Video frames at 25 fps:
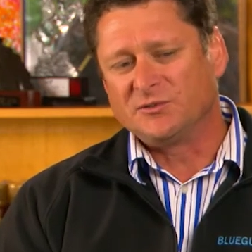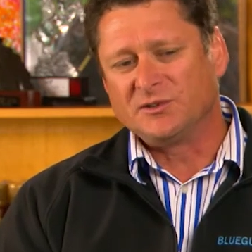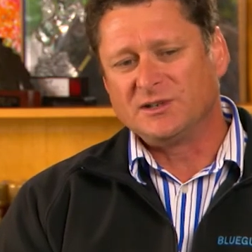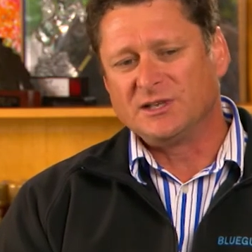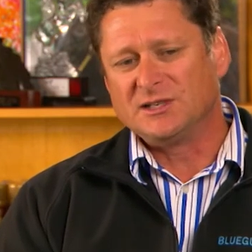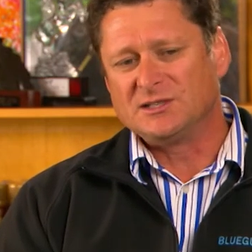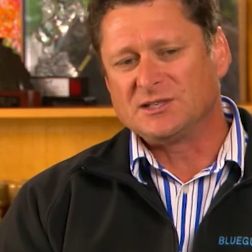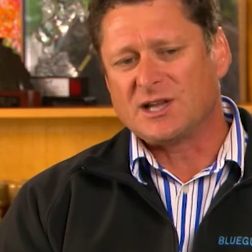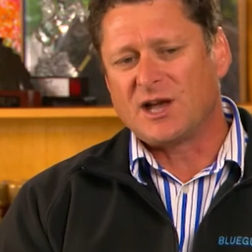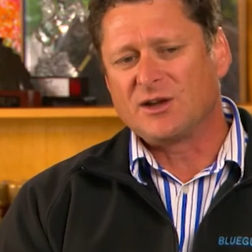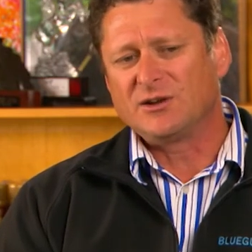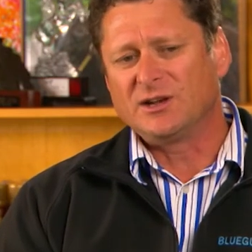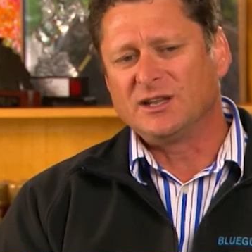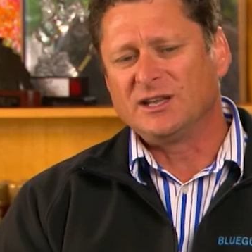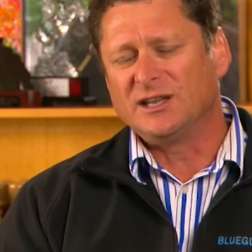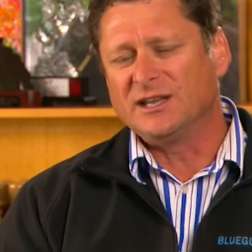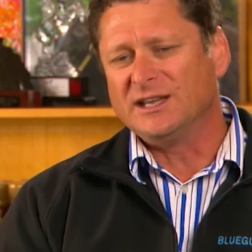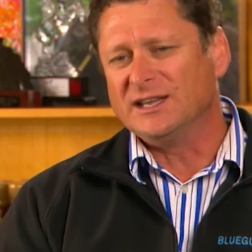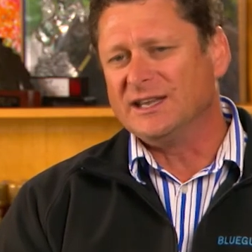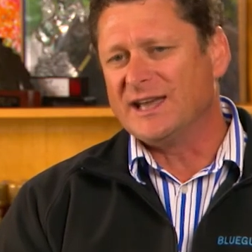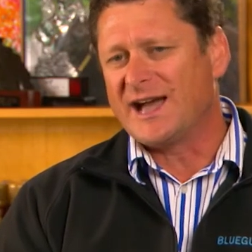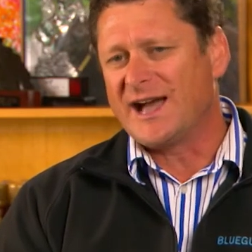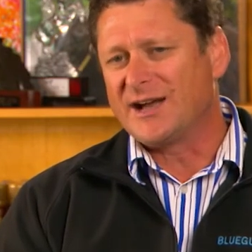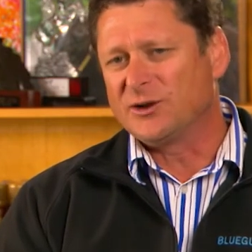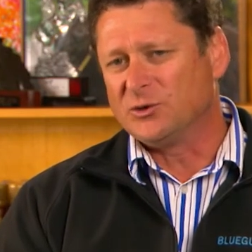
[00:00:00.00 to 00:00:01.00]
and he's only a
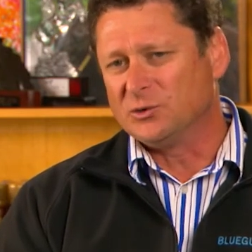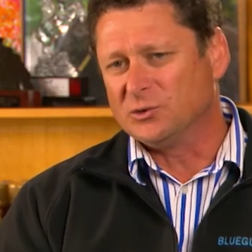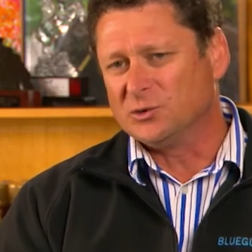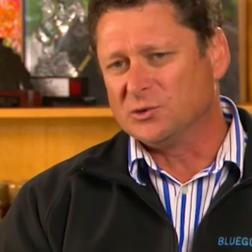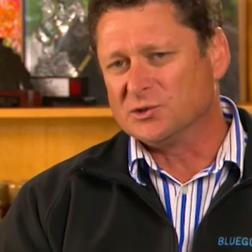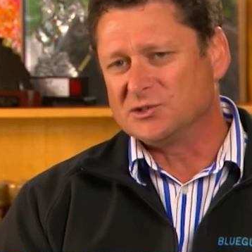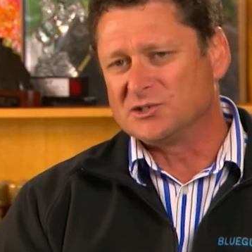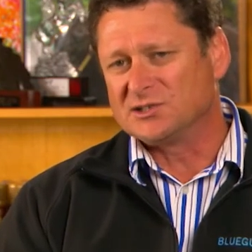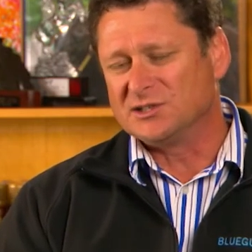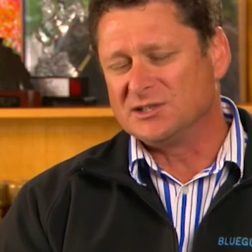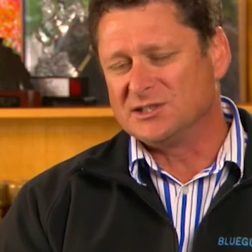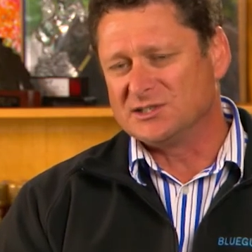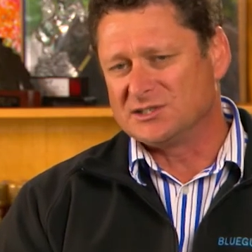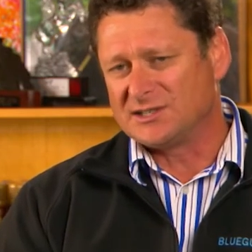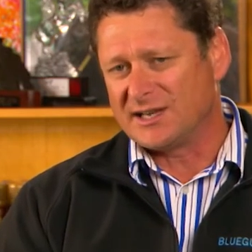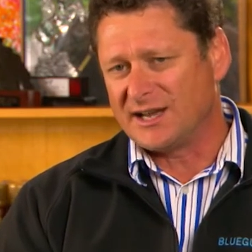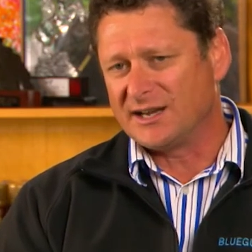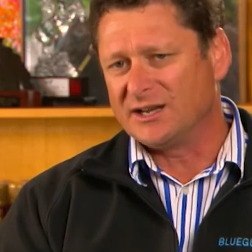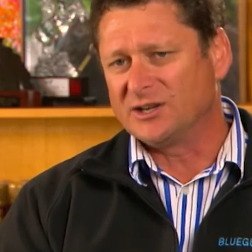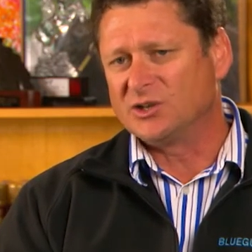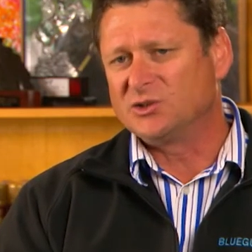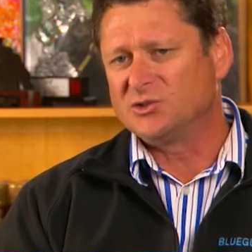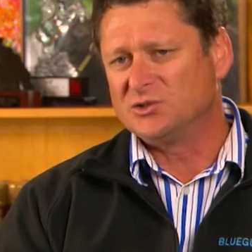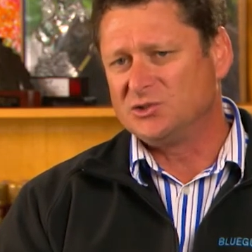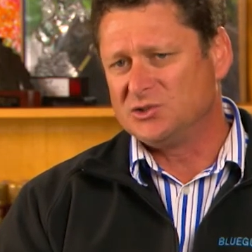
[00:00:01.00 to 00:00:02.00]
young horse, and he's done
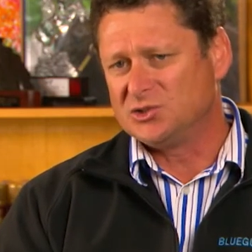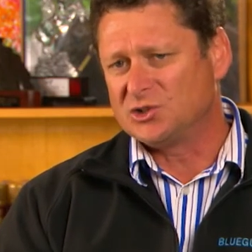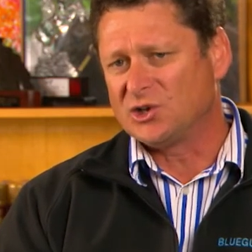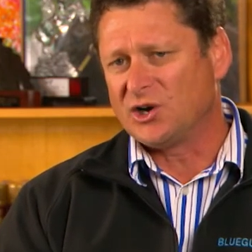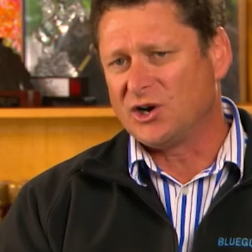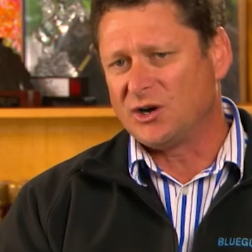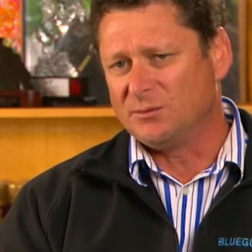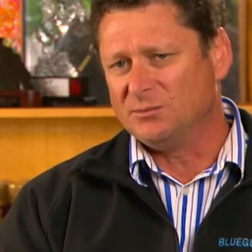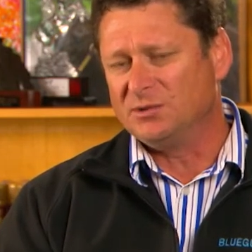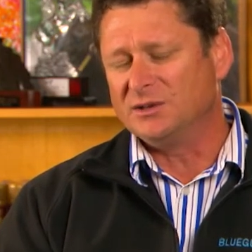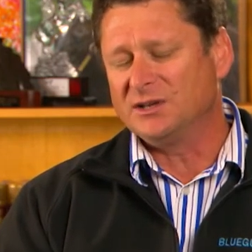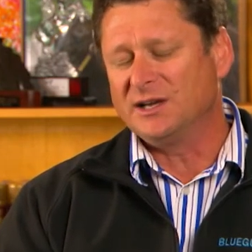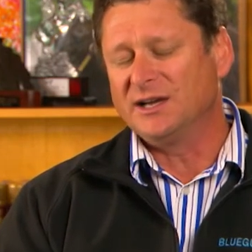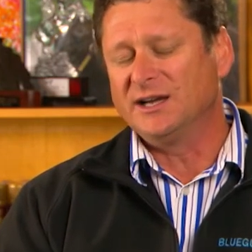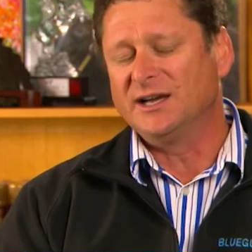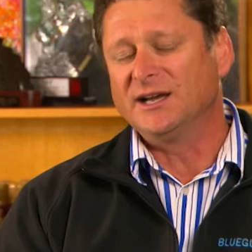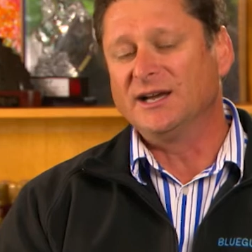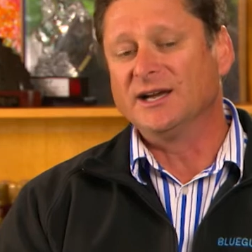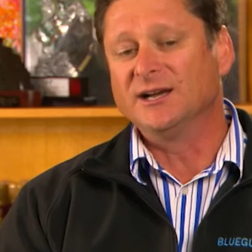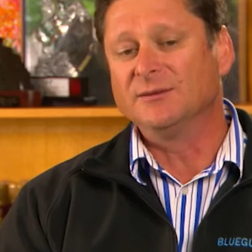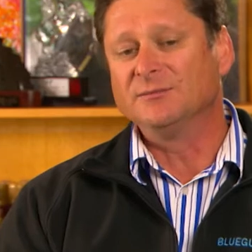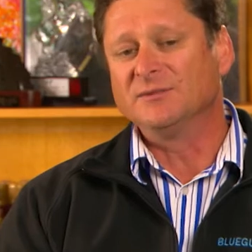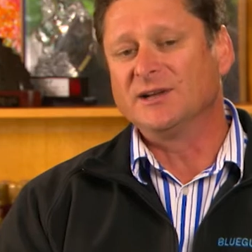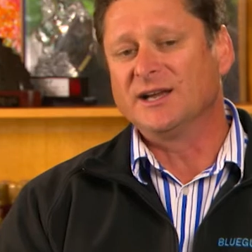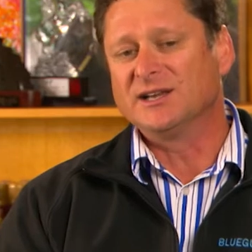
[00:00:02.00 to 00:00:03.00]
a good job
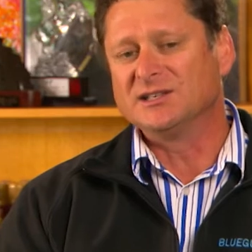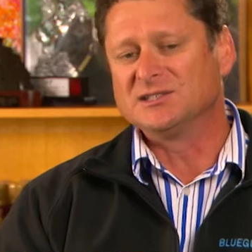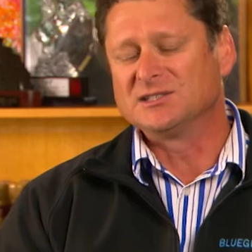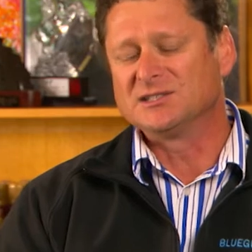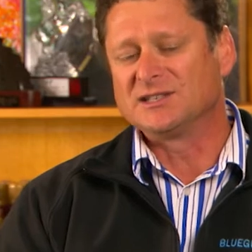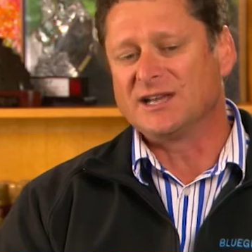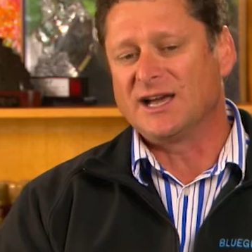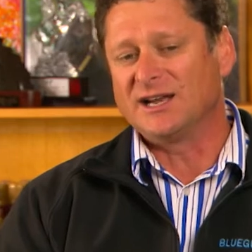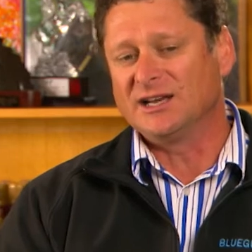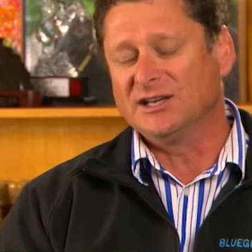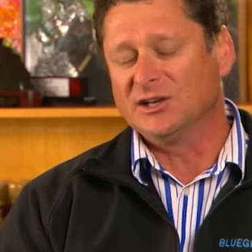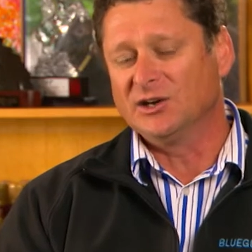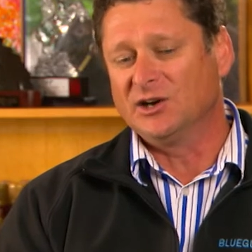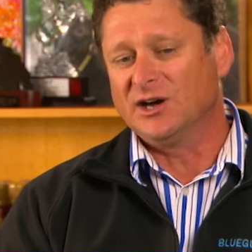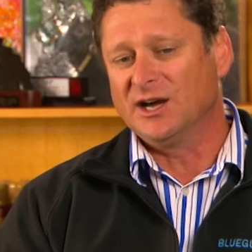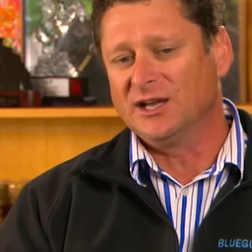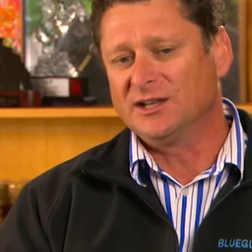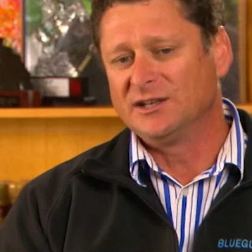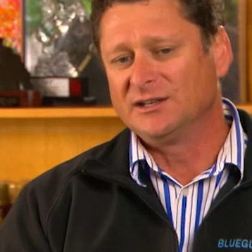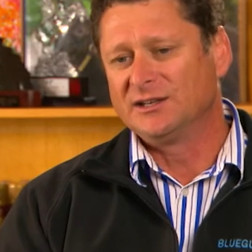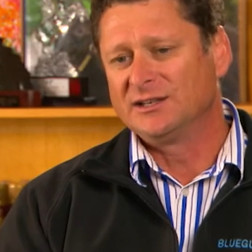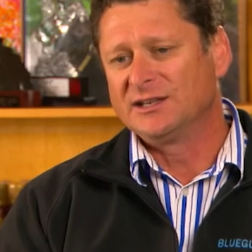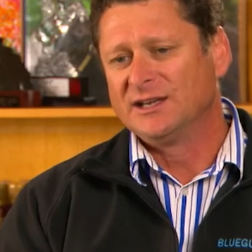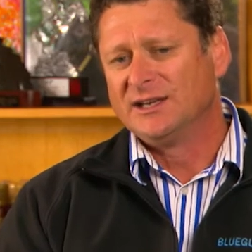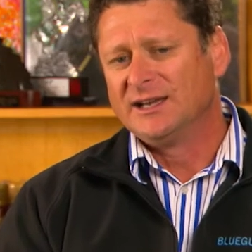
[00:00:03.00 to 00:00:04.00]
at starting
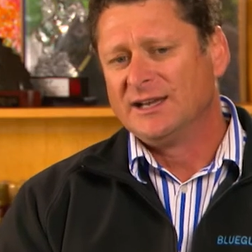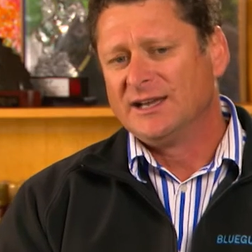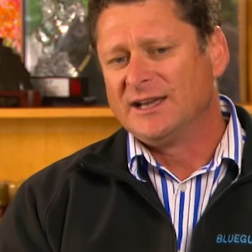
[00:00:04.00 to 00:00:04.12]
Ireland.